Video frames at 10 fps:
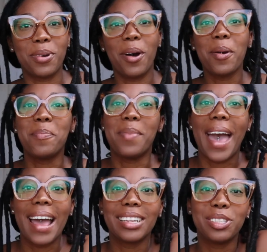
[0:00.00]
welcome
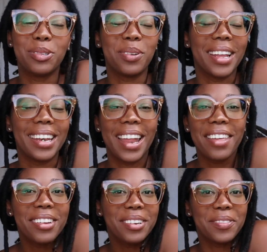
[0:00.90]
back to
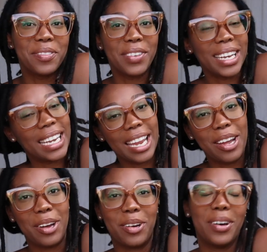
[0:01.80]
another
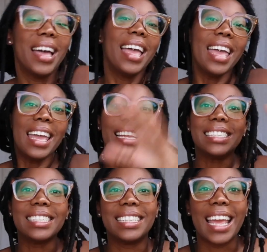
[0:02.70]
video. In
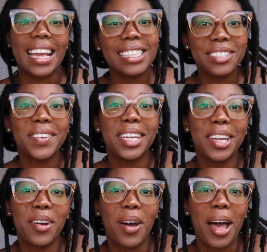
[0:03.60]
today's
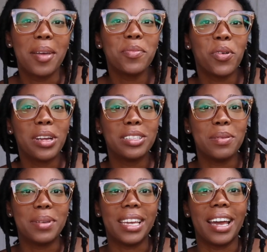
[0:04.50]
video I'm going
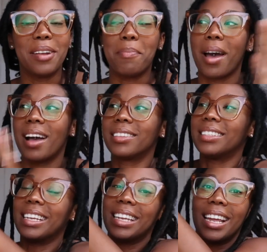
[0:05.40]
to be
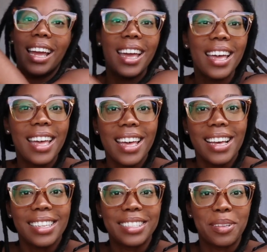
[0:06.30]
unboxing
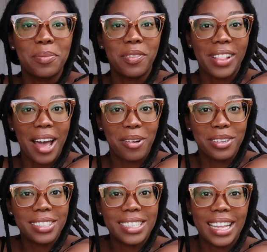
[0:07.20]
some
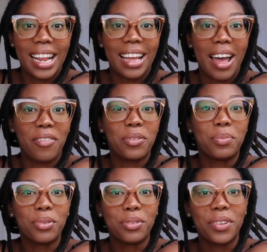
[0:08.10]
flowers that I got
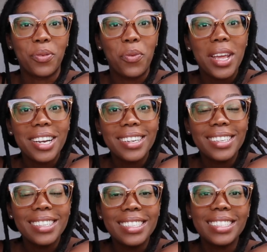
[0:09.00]
from Proven
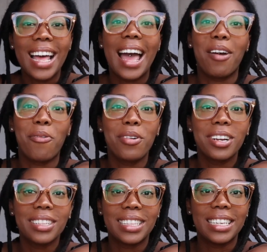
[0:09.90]
Winners. I
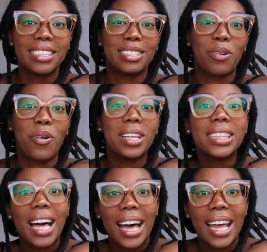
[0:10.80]
ordered these
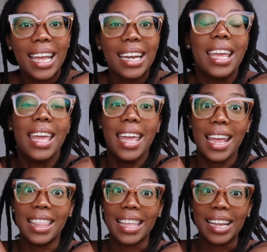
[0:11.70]
online
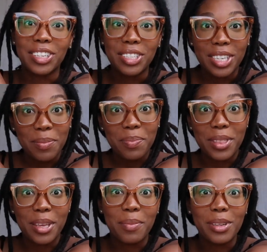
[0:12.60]
and they shipped
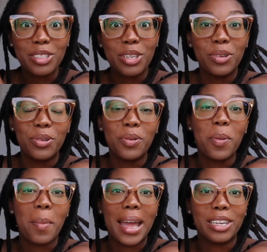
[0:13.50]
them to
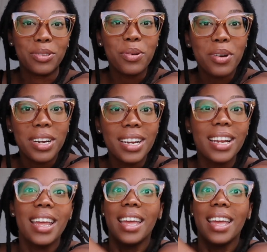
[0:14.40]
my door.